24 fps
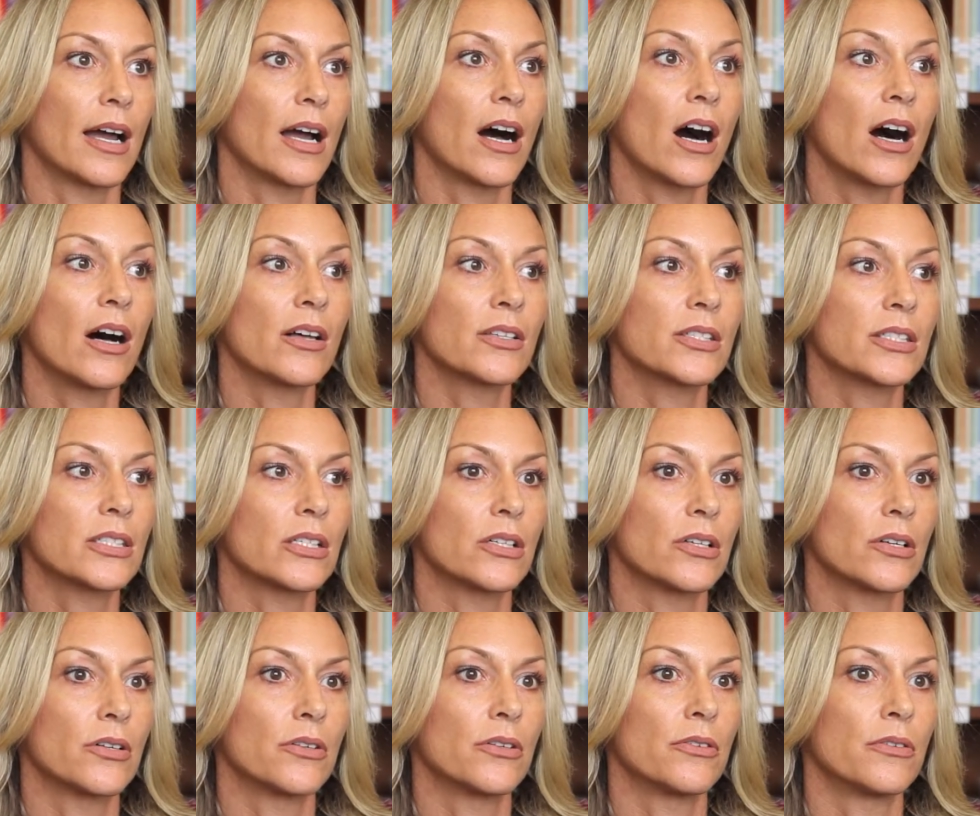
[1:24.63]

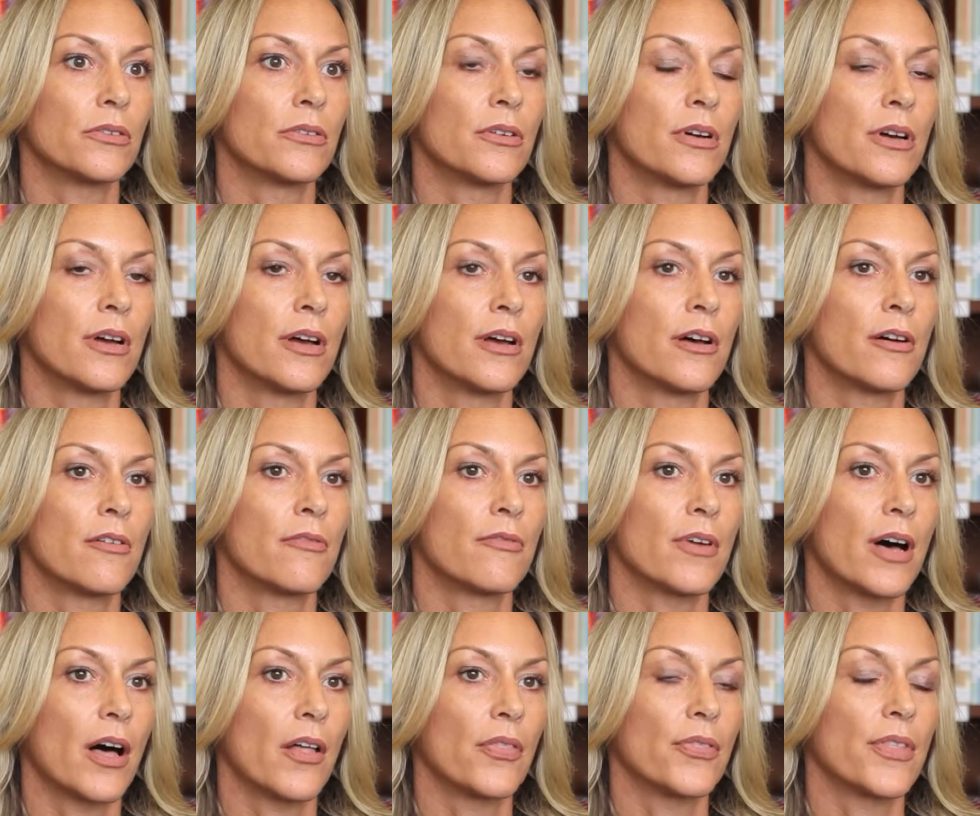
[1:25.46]
also
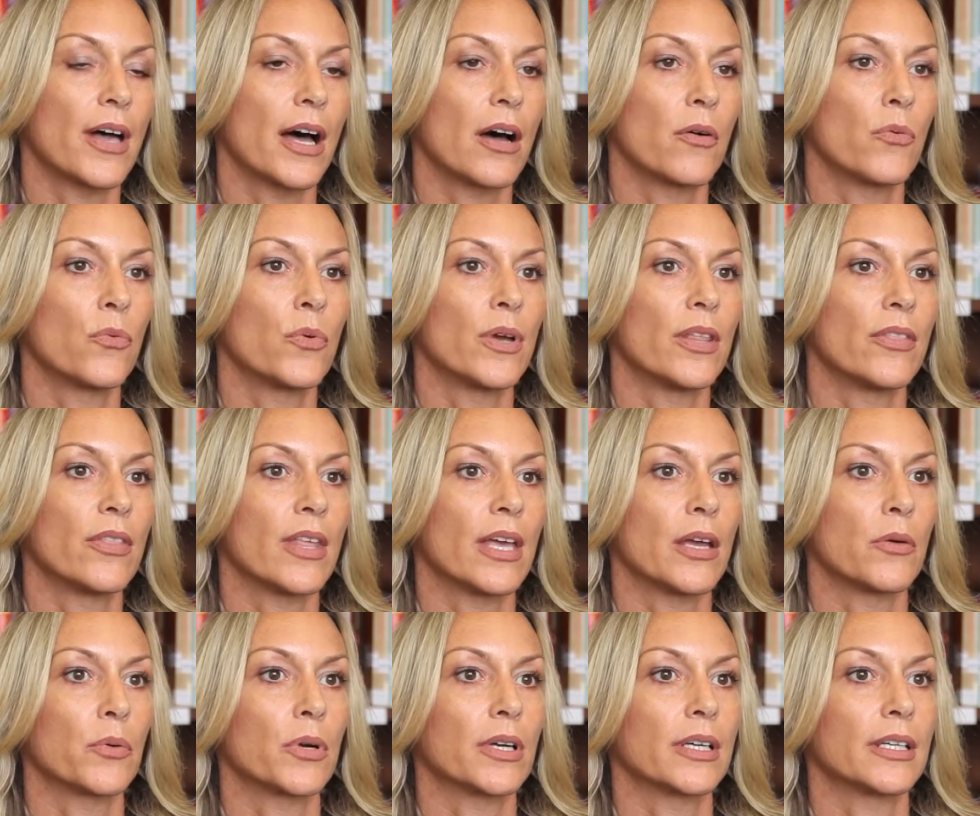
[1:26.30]
felt that when
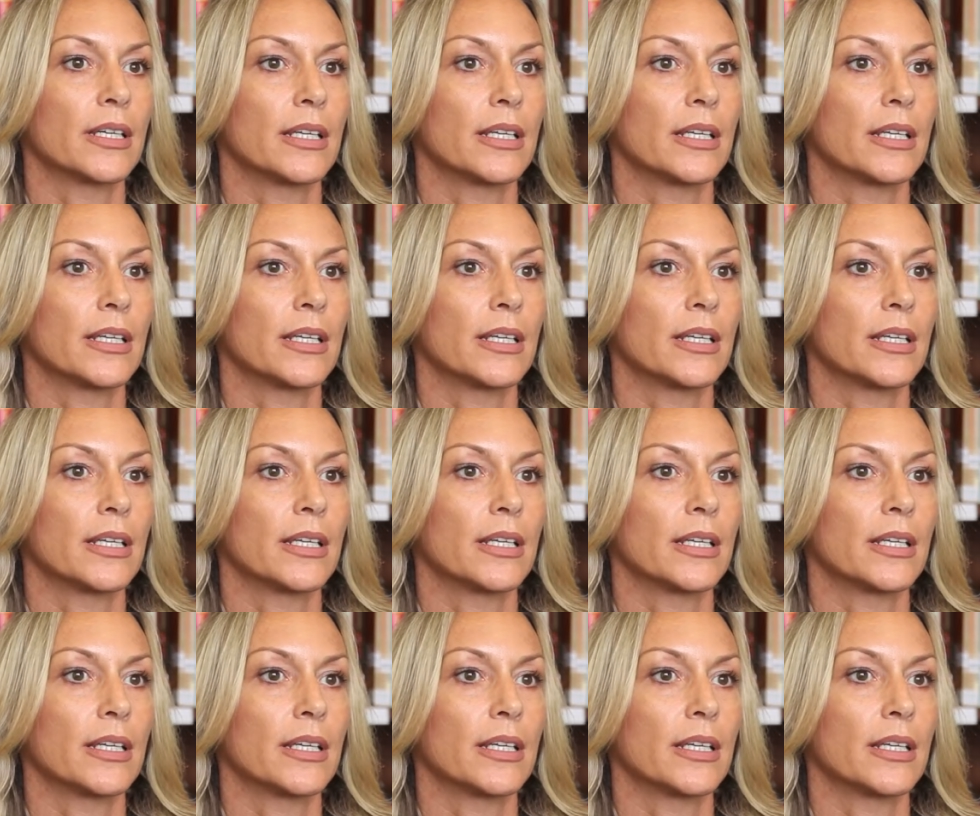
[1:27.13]
they were